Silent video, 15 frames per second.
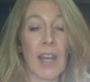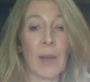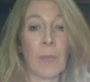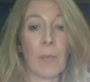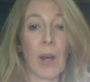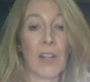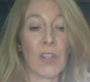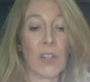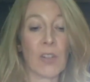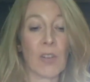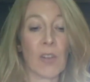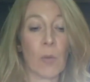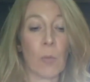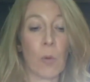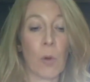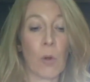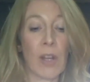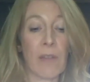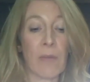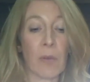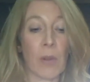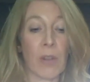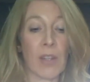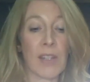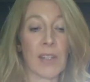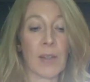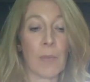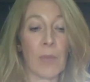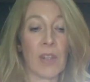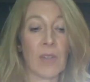Um, I'm just going to warn everyone that
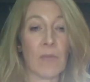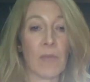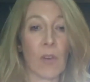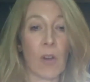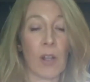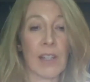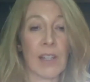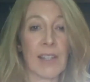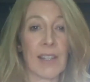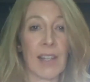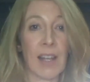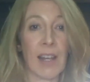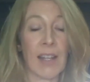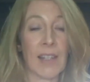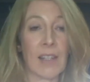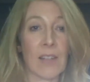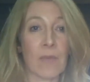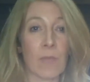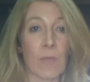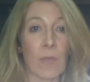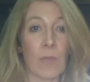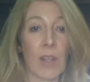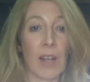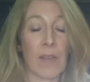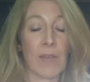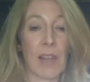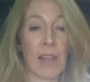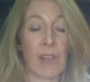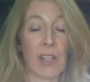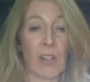some of the Ollie's slides, I
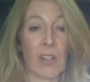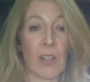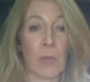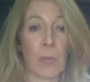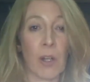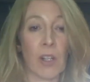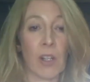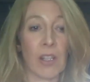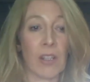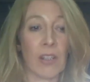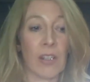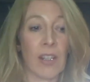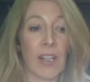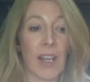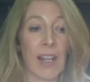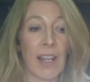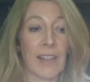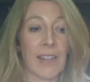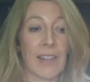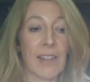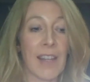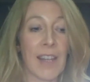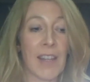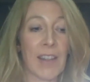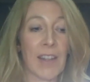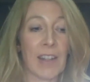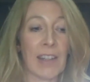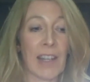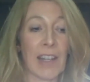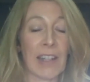was having a look at them earlier, and
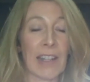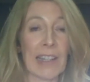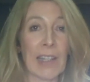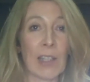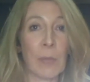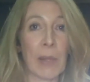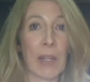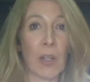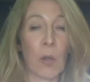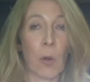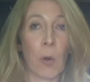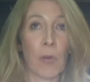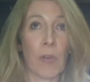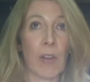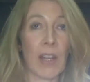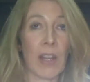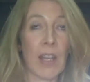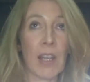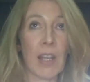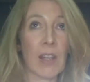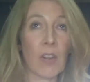they're like a little bit gory.